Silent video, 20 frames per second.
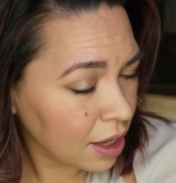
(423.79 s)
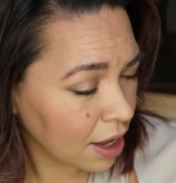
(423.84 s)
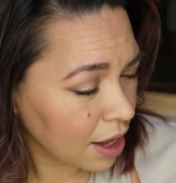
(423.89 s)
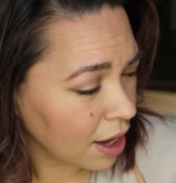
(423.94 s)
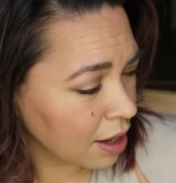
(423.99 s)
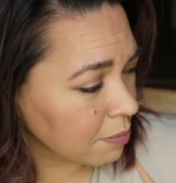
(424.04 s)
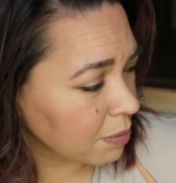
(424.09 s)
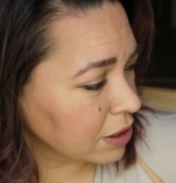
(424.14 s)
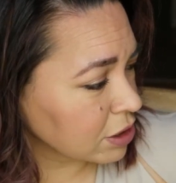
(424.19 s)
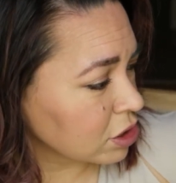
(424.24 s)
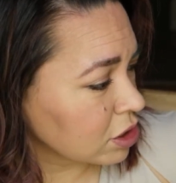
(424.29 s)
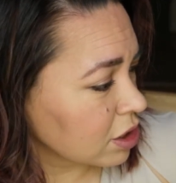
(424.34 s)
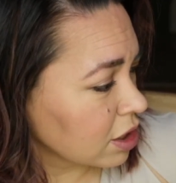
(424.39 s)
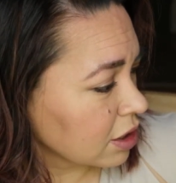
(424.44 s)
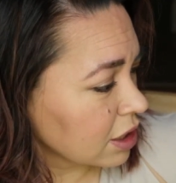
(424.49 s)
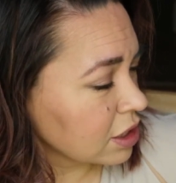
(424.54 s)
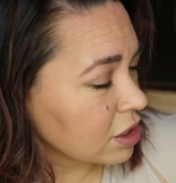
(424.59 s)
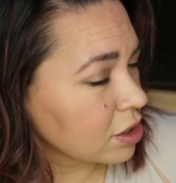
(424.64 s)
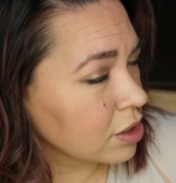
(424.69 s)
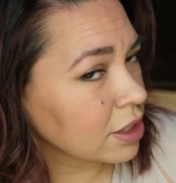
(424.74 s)
I make sure to at
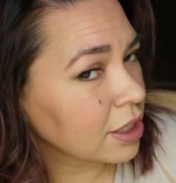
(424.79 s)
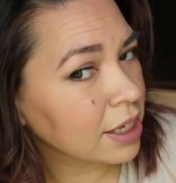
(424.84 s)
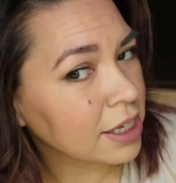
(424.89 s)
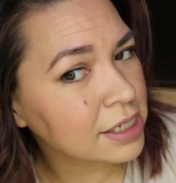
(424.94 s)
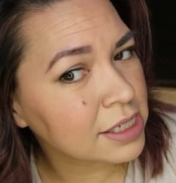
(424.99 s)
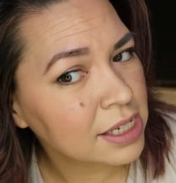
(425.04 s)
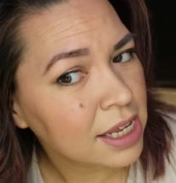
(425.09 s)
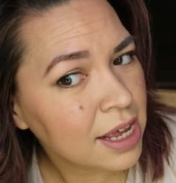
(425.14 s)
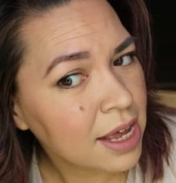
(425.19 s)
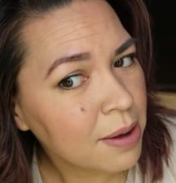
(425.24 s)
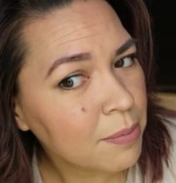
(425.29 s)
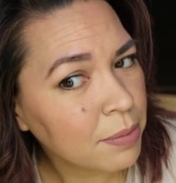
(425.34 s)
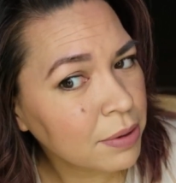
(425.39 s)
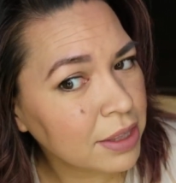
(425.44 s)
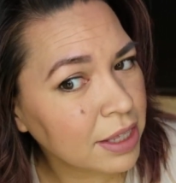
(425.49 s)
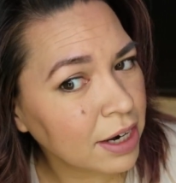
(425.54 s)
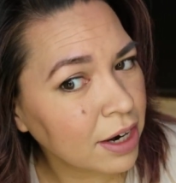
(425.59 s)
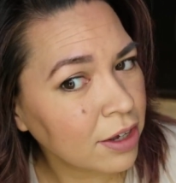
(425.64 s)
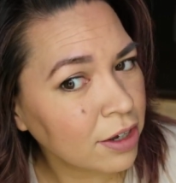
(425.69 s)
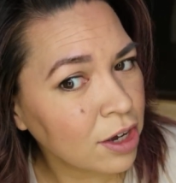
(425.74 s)
least do the ends, but
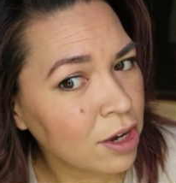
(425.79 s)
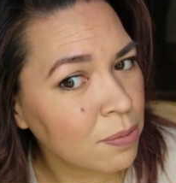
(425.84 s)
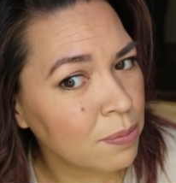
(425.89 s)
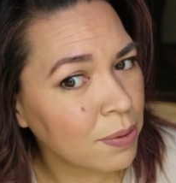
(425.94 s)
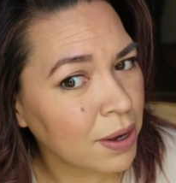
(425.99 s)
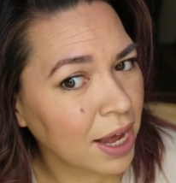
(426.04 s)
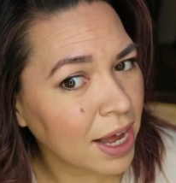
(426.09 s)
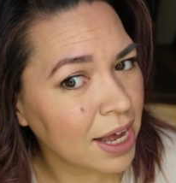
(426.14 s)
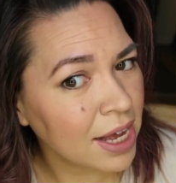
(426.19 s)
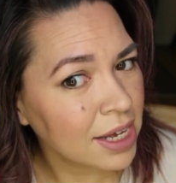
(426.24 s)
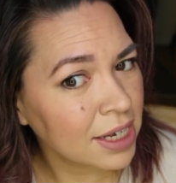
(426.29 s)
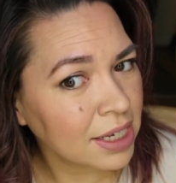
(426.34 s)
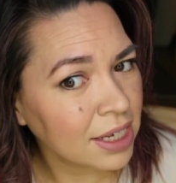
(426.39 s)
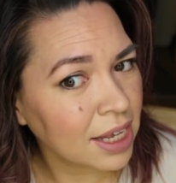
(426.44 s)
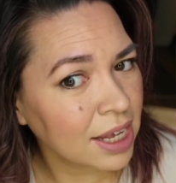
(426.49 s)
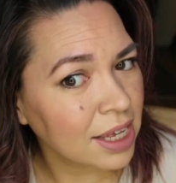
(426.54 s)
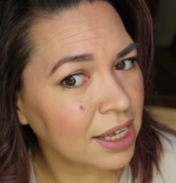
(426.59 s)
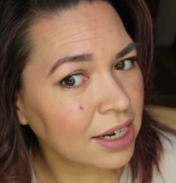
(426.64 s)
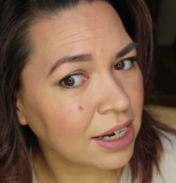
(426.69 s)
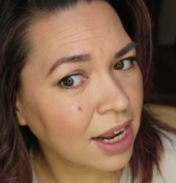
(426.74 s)
then I'll go back
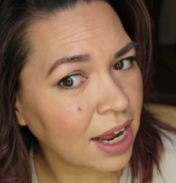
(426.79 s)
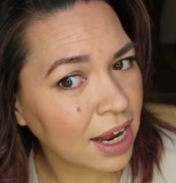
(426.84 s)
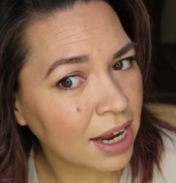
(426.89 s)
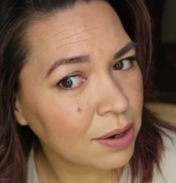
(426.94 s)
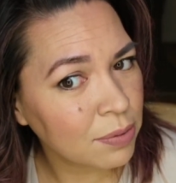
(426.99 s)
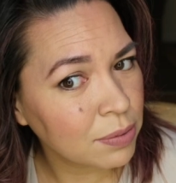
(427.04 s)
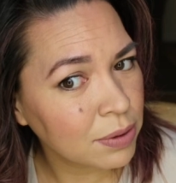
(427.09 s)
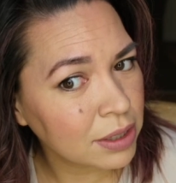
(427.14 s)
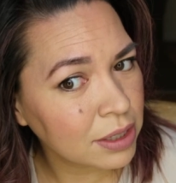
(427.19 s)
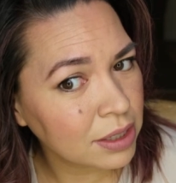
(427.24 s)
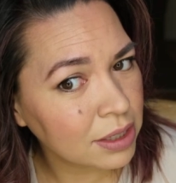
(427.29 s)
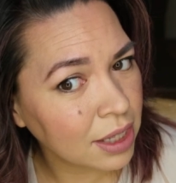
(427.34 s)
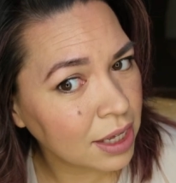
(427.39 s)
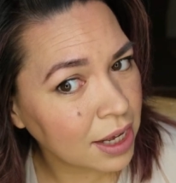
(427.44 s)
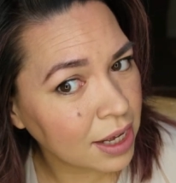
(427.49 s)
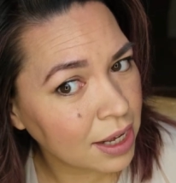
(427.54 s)
and I will,